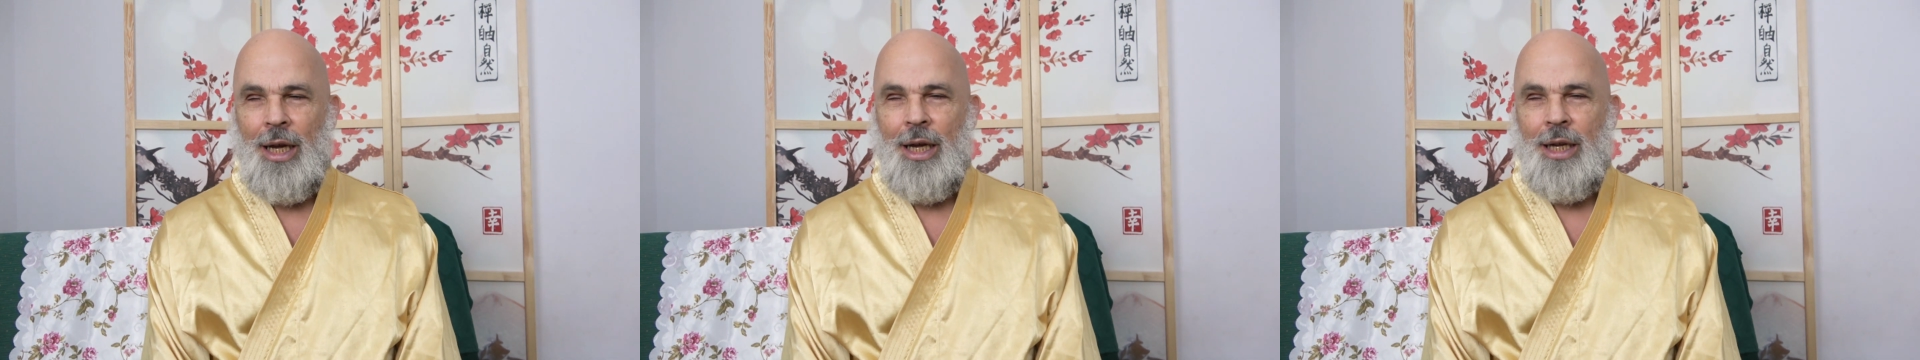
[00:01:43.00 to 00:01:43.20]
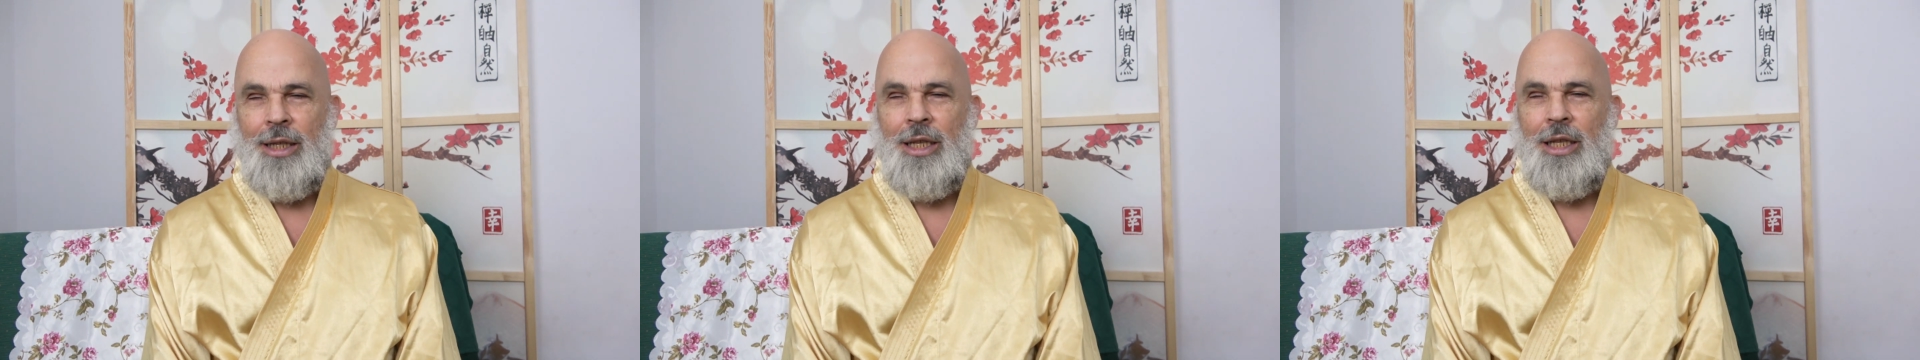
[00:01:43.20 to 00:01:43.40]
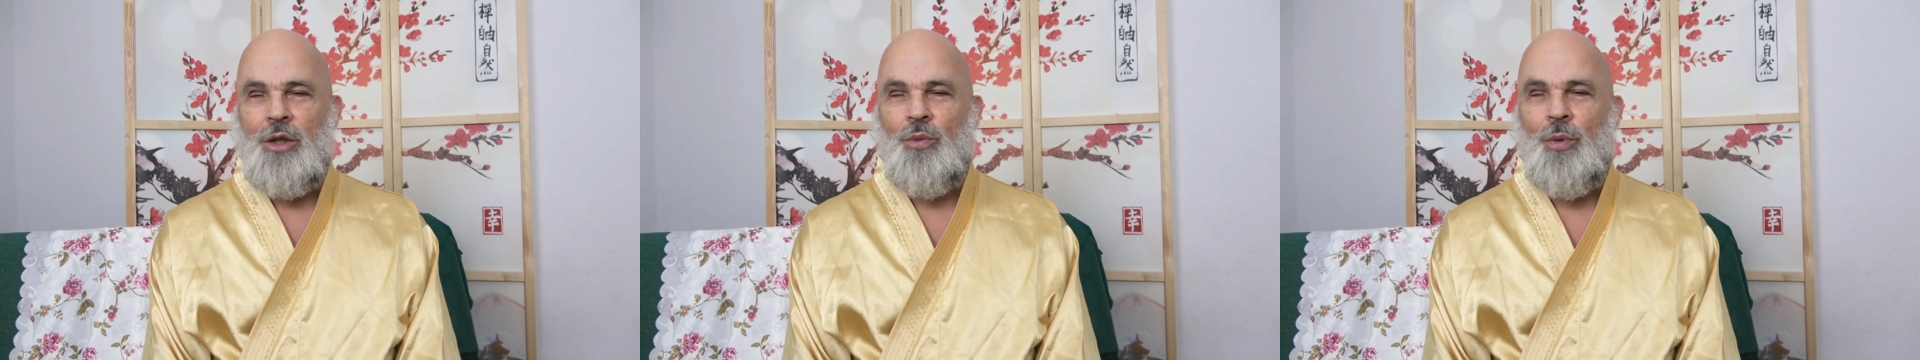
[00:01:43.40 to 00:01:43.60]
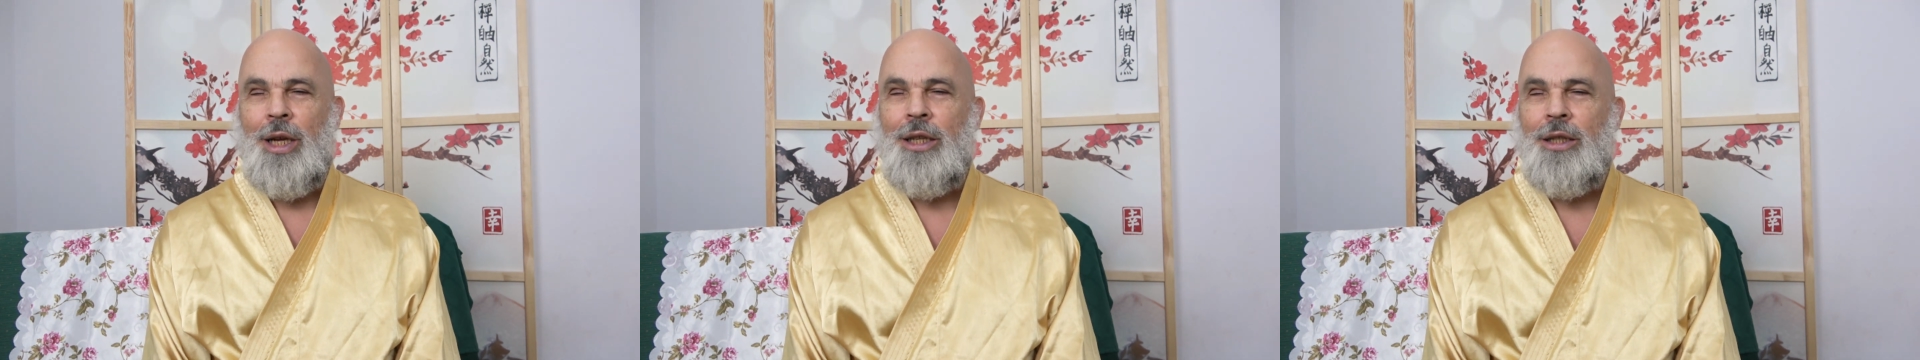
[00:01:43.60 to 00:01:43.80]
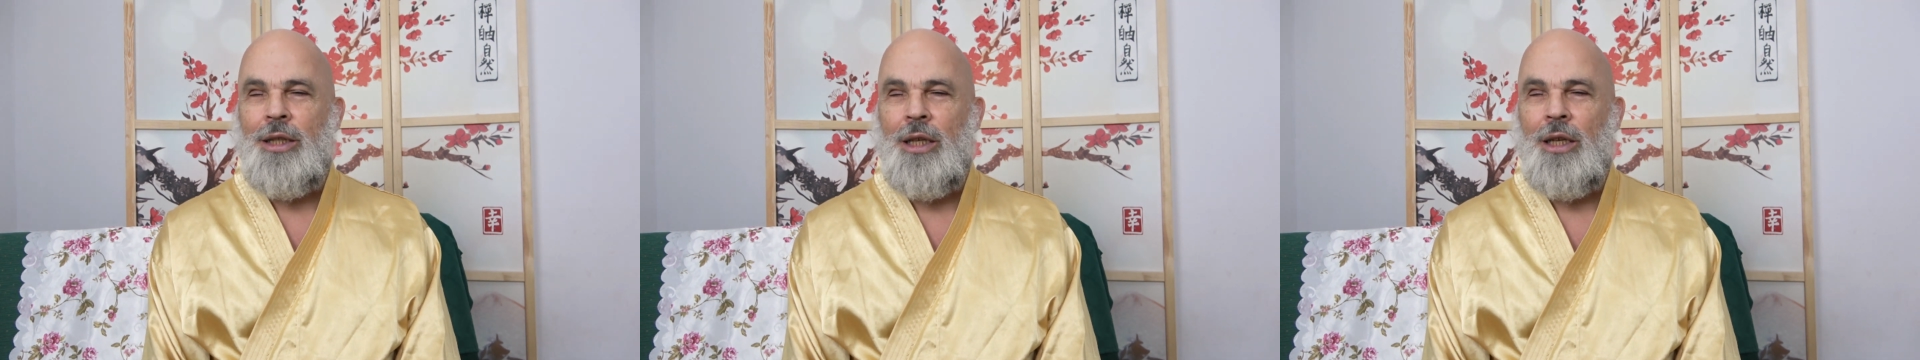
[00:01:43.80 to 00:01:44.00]
And he's
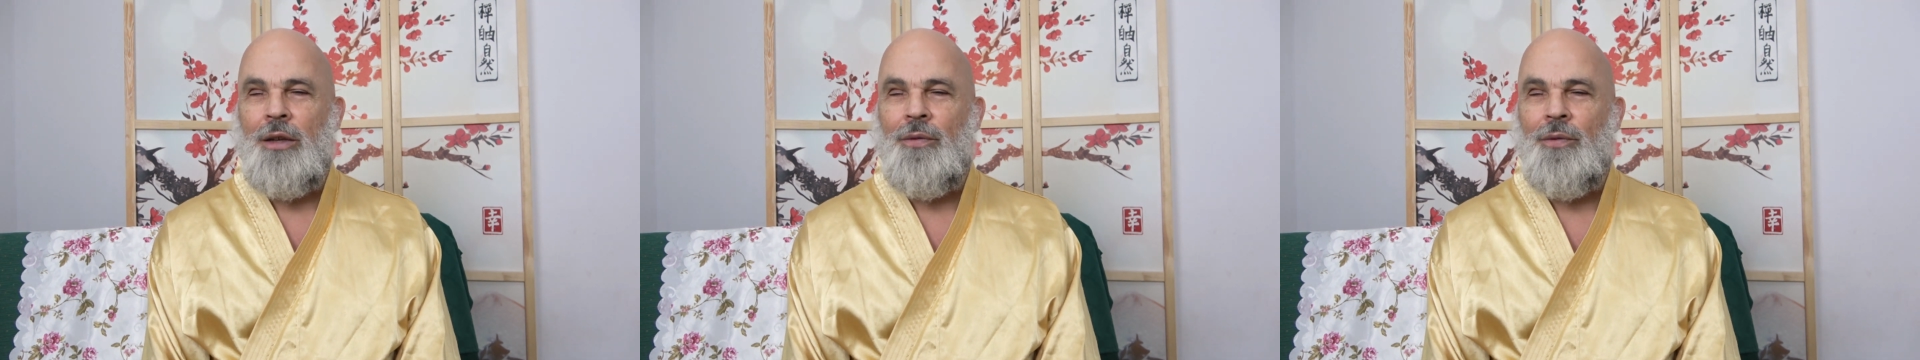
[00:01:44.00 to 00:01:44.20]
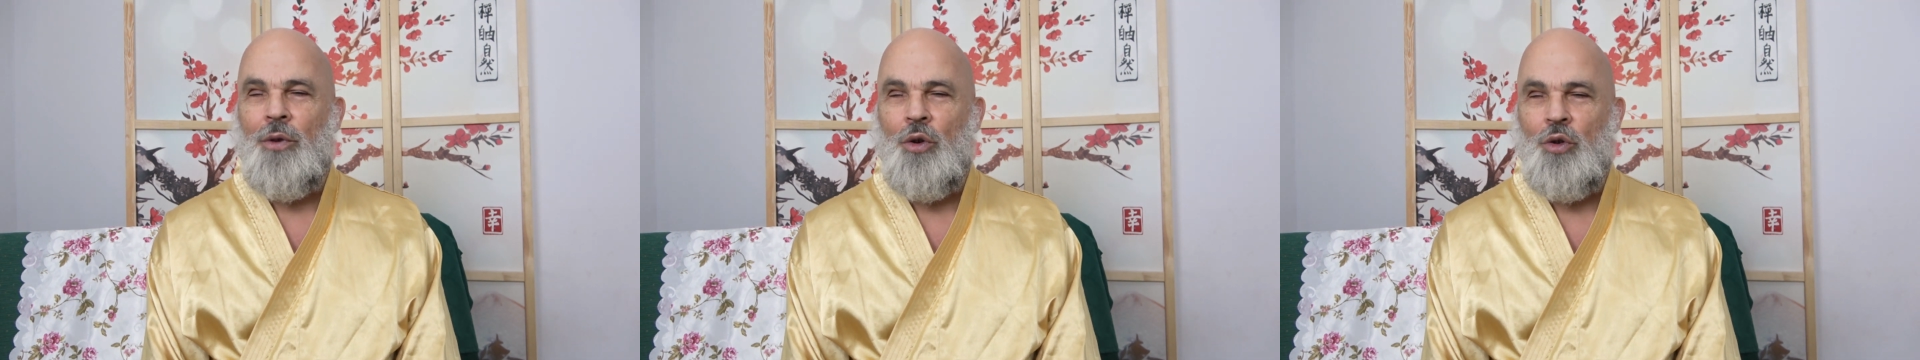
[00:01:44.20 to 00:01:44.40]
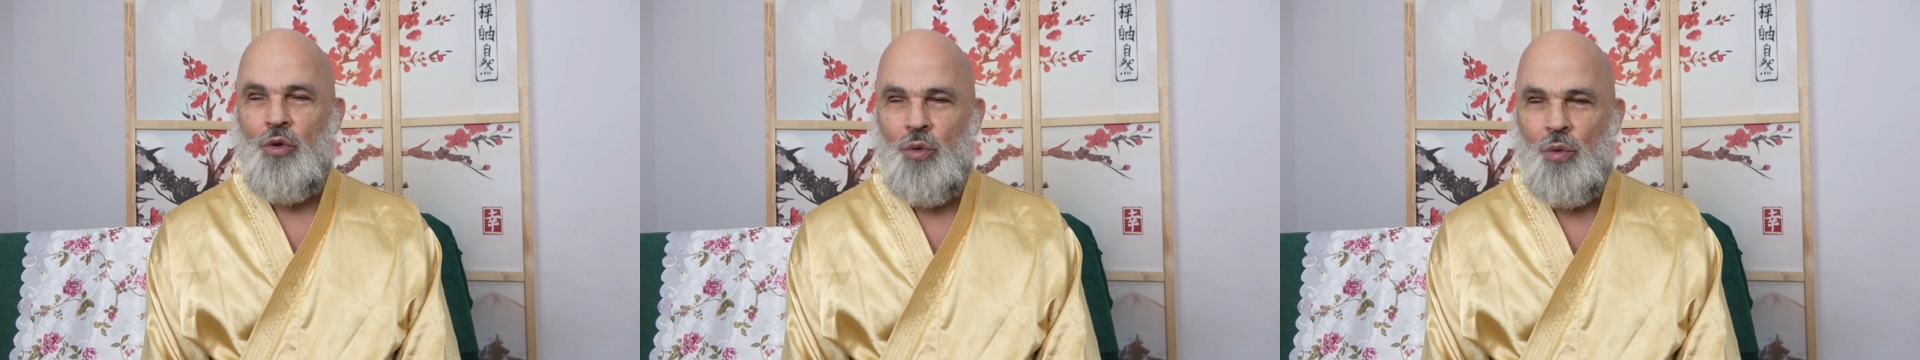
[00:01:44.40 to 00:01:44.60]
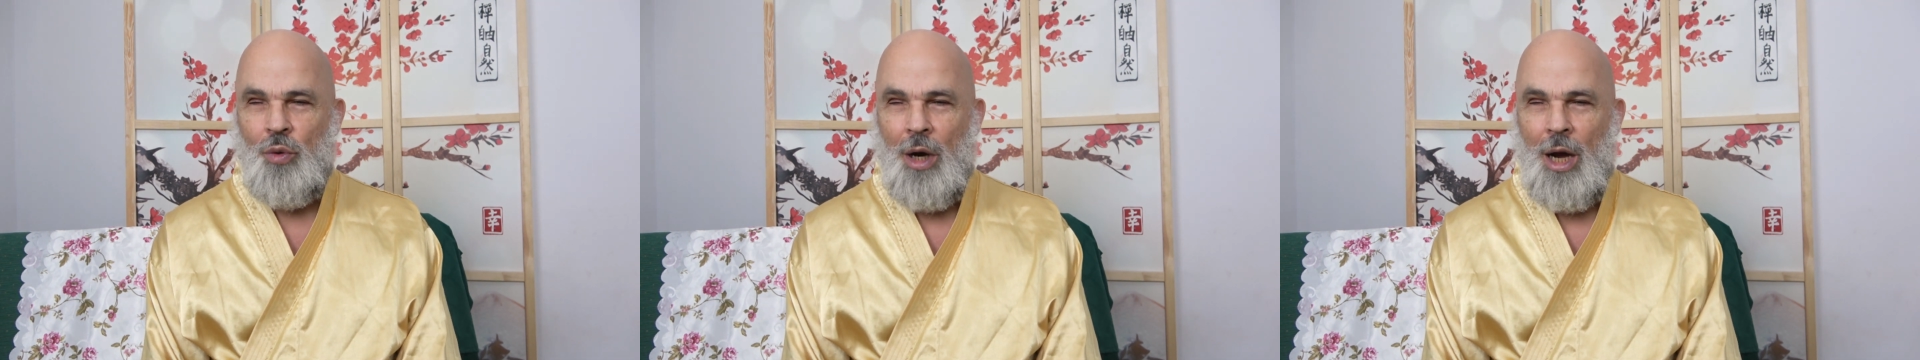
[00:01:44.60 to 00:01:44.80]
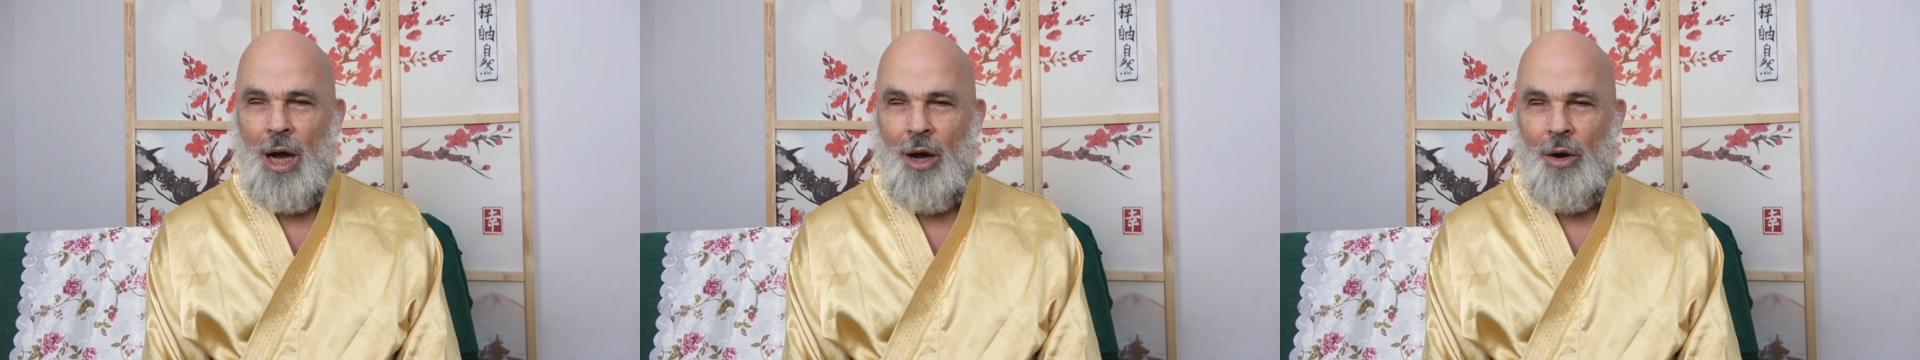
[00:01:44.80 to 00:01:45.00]
waiting for
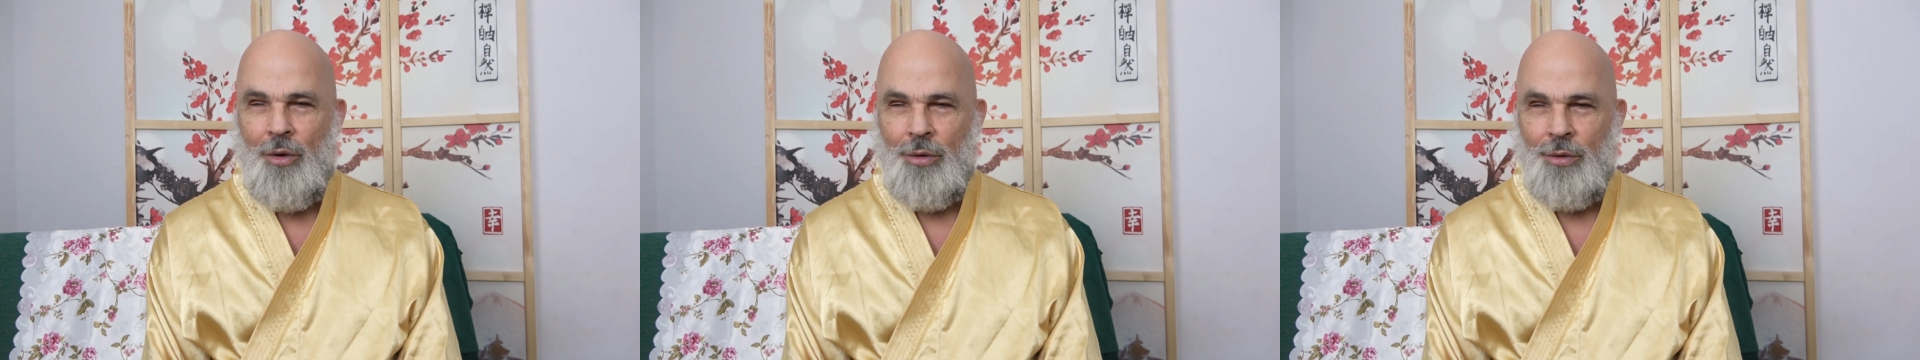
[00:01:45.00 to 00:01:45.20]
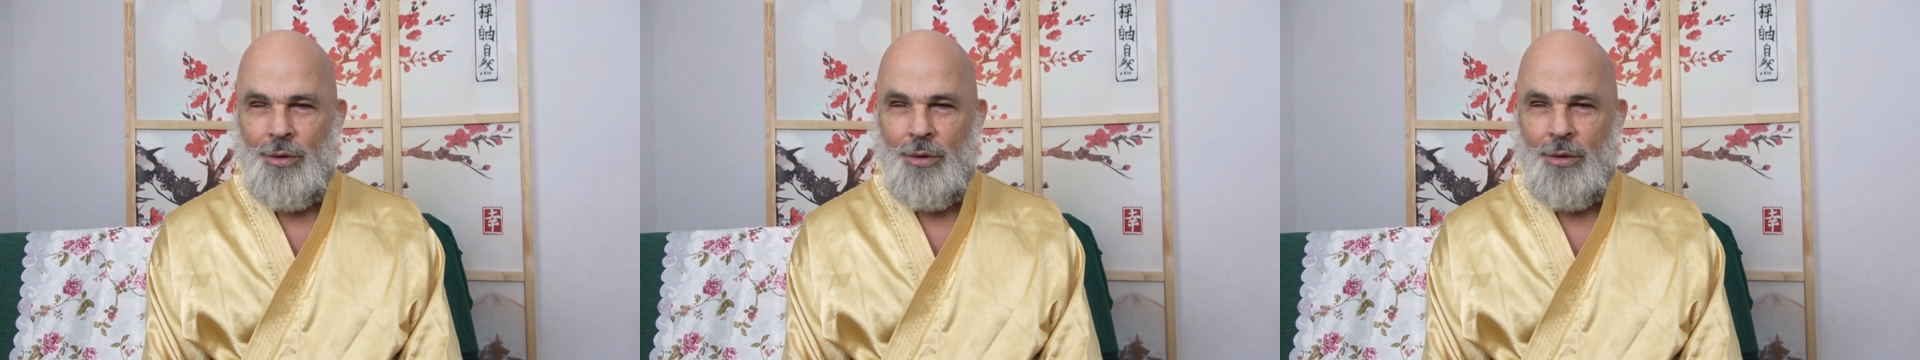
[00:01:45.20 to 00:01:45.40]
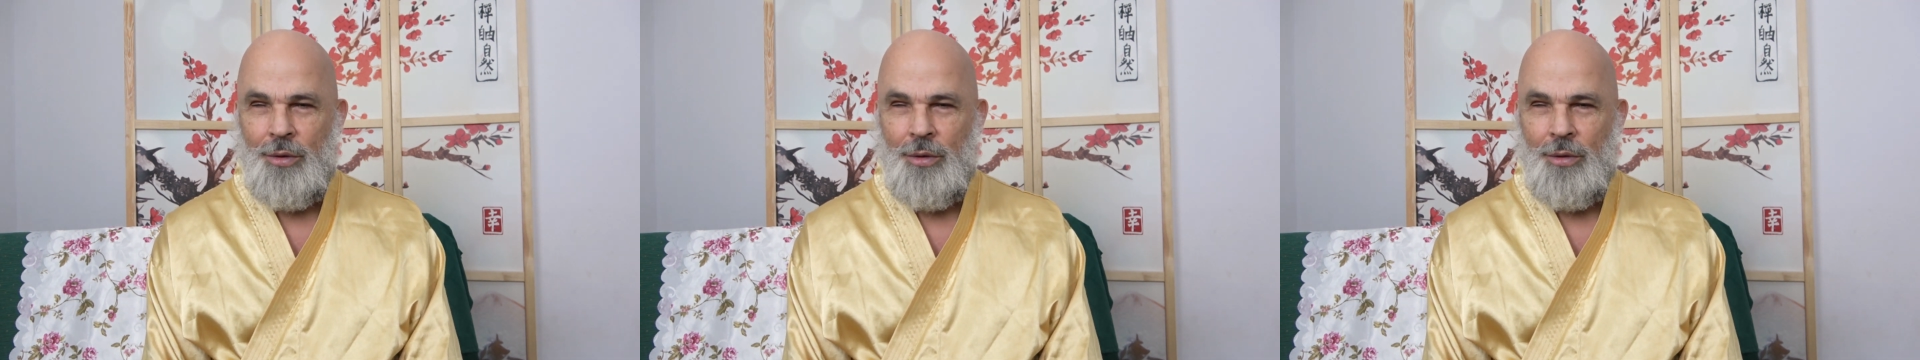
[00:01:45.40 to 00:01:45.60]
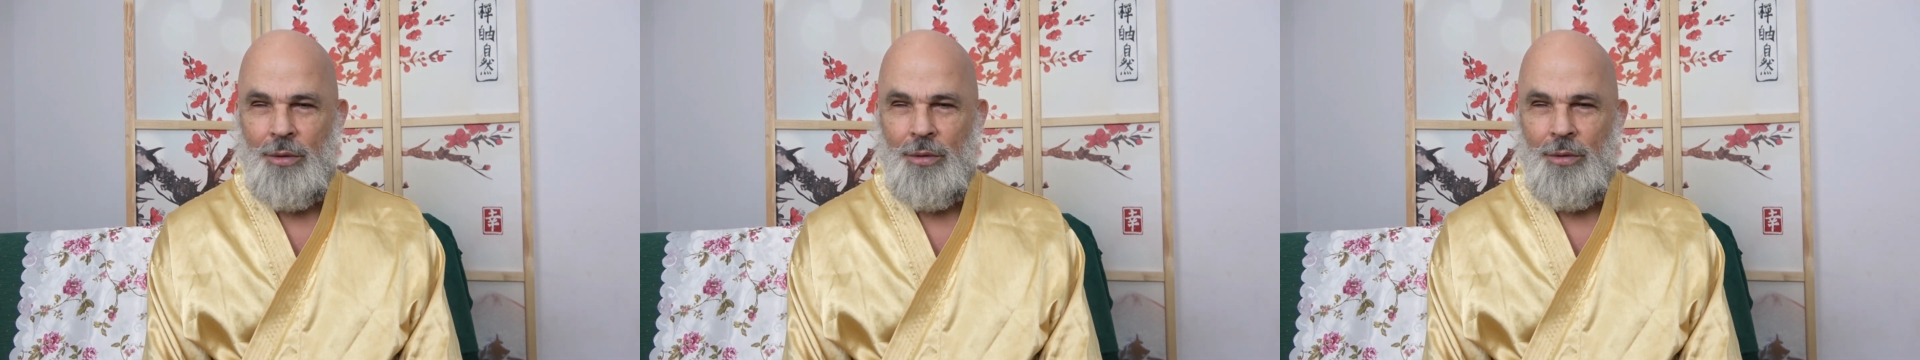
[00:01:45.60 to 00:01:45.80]
2 hours.